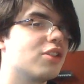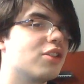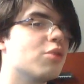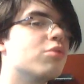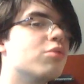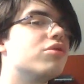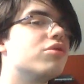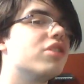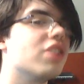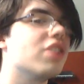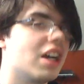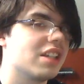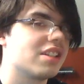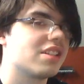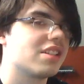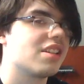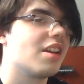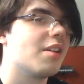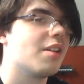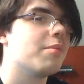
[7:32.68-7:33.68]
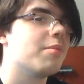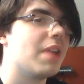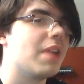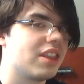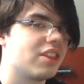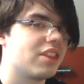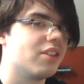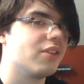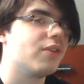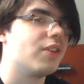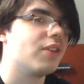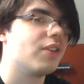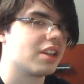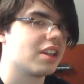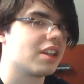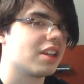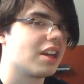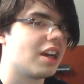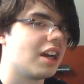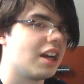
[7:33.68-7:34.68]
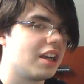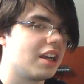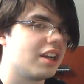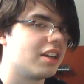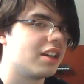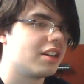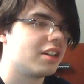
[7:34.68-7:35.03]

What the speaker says: You just met the fucking guy.